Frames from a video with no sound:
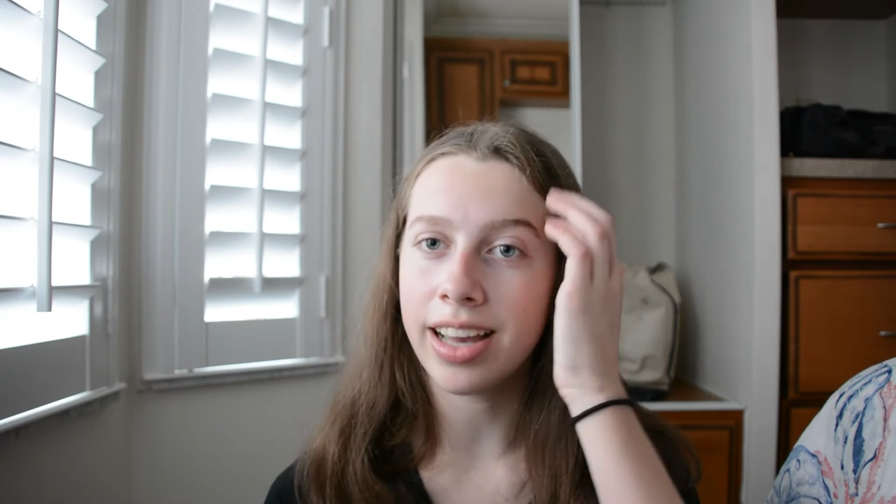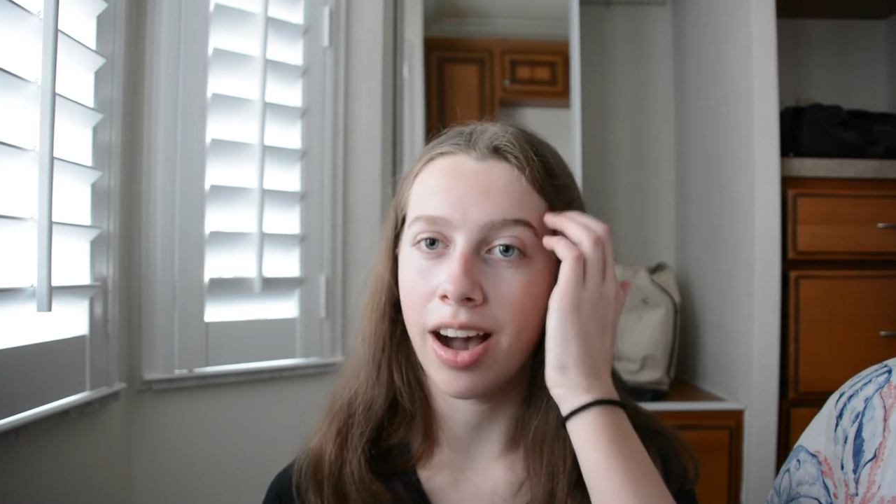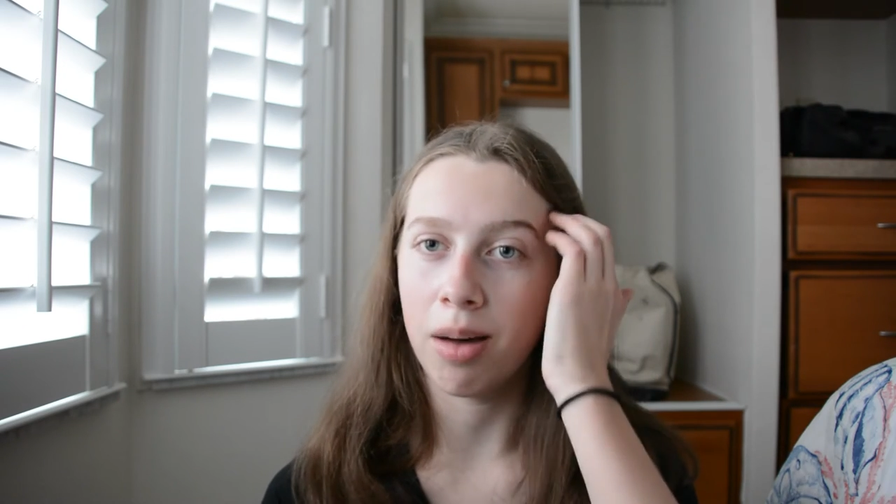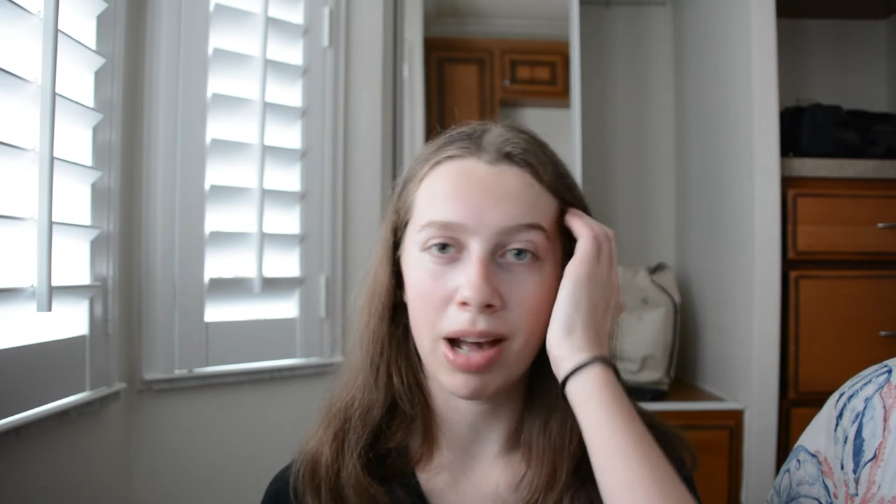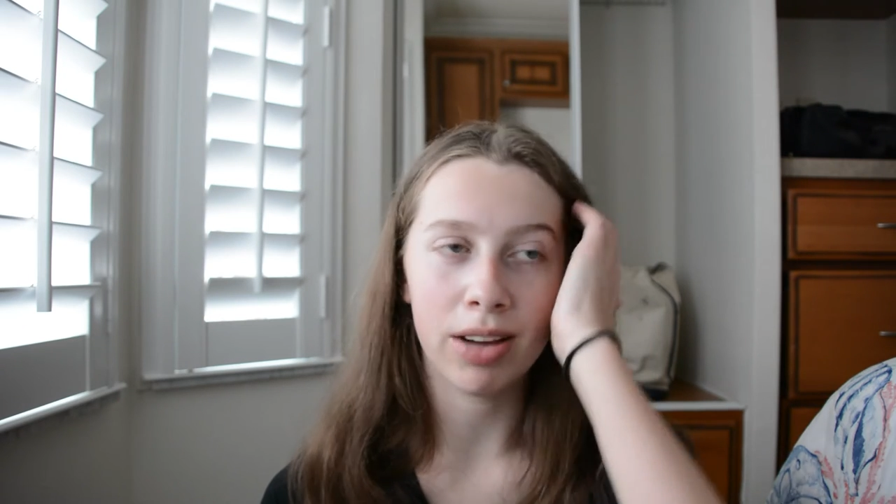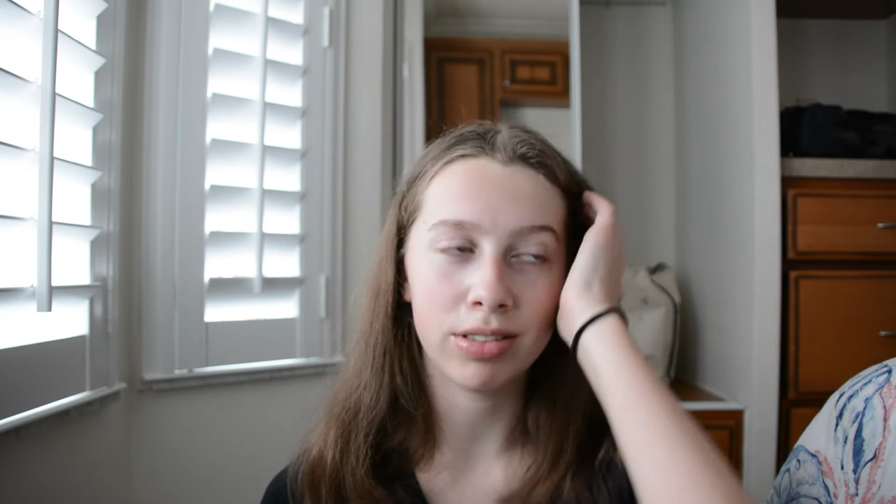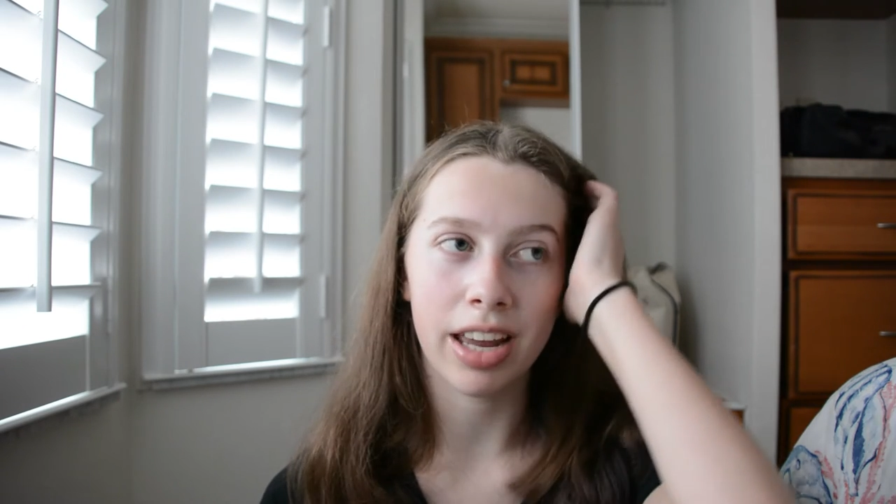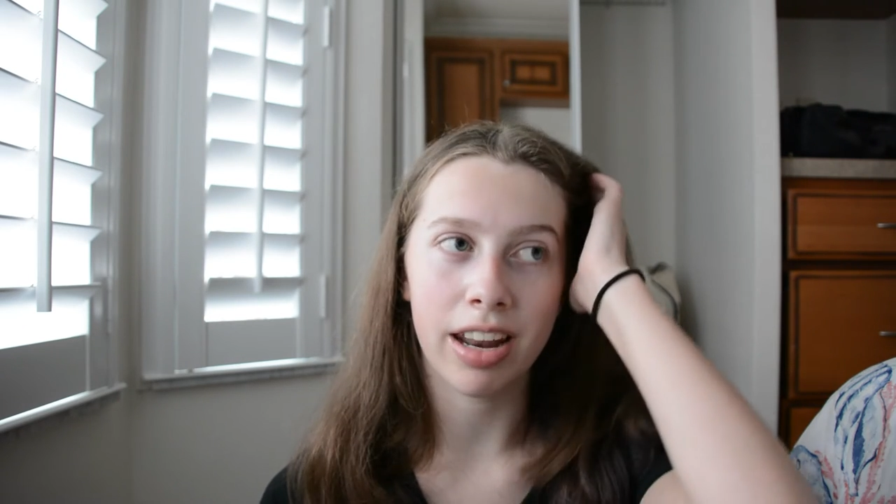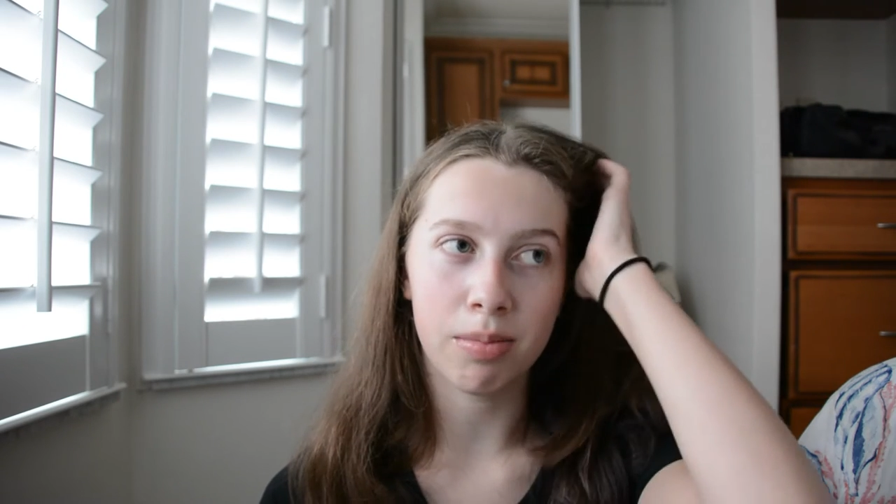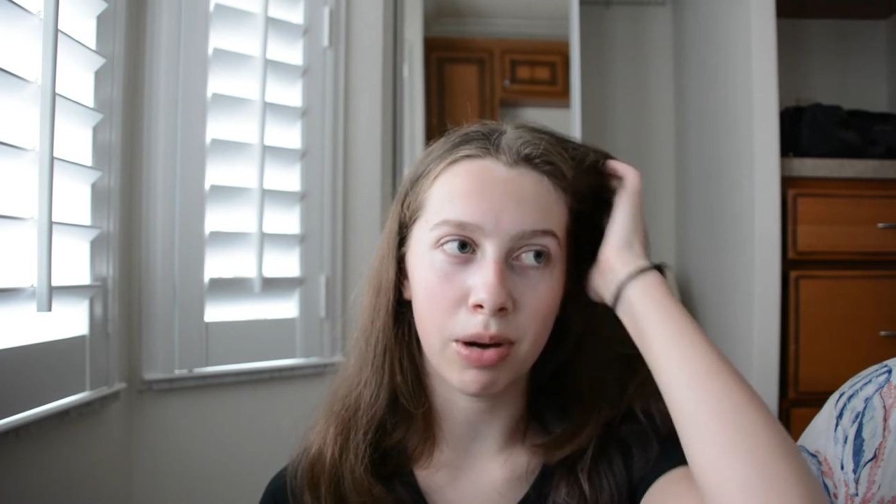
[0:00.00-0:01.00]
um,
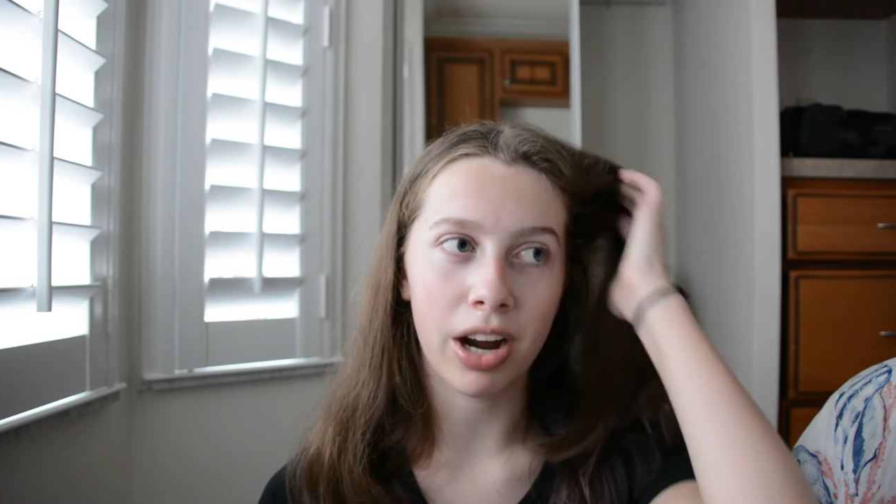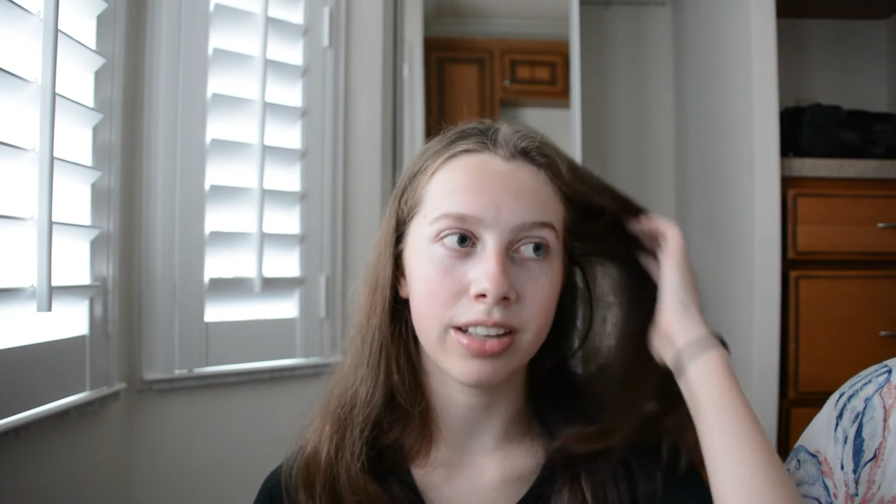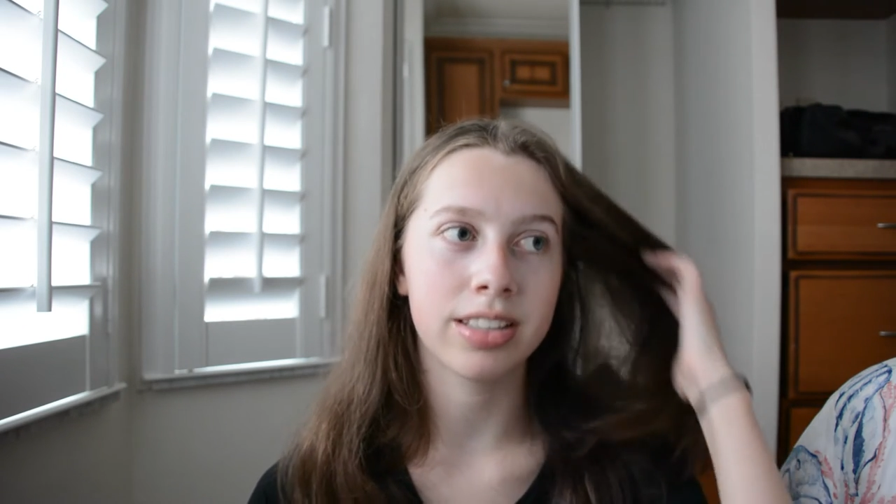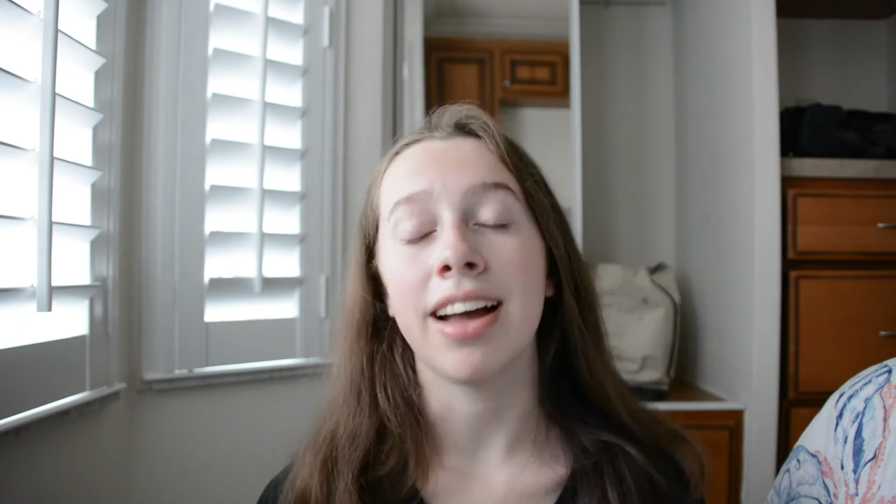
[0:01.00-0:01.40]
outside of the parks.